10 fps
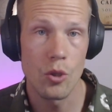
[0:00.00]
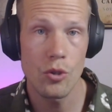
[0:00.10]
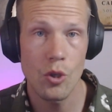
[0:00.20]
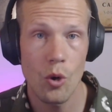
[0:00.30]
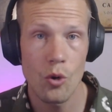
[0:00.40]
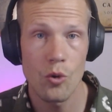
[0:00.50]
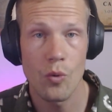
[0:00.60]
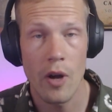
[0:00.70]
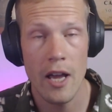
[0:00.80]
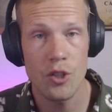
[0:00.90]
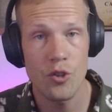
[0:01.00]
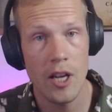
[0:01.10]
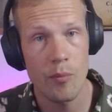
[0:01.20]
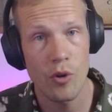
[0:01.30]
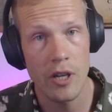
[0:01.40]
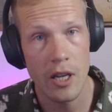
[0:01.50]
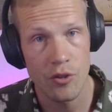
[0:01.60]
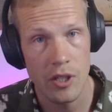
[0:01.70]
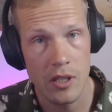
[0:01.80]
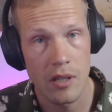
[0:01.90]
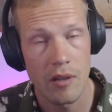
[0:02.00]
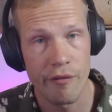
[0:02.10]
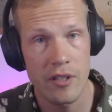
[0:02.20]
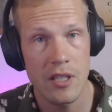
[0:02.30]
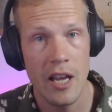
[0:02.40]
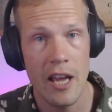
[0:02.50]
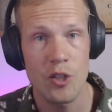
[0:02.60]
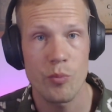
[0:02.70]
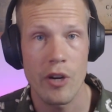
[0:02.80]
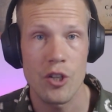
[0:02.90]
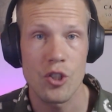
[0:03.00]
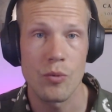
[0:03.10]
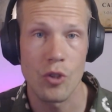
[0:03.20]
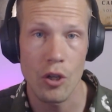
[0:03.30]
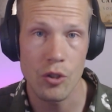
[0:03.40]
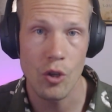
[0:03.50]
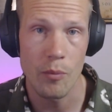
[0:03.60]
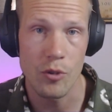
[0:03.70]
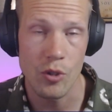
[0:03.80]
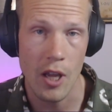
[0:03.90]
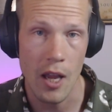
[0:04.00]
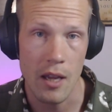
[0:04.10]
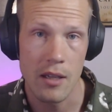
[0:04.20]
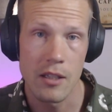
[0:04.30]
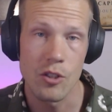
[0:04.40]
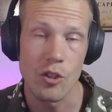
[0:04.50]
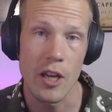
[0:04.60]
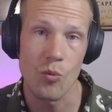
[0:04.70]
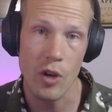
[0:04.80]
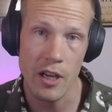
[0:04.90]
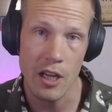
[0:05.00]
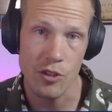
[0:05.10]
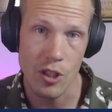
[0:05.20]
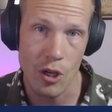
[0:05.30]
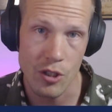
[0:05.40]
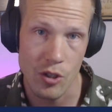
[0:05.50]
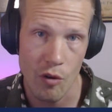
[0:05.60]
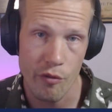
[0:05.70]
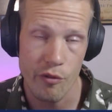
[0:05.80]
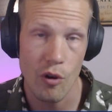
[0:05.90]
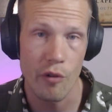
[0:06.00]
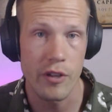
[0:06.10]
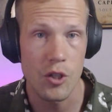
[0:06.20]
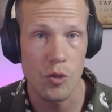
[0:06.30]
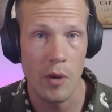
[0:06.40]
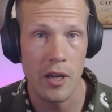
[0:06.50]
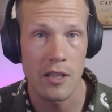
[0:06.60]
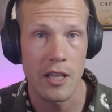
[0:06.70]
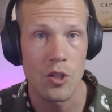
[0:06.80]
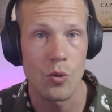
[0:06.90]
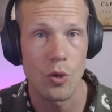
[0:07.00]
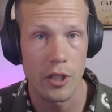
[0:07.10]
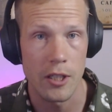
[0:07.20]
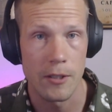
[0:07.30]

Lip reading: code HashrateUp100, visit hashbranch.com today to get $100 off of each miner that you order.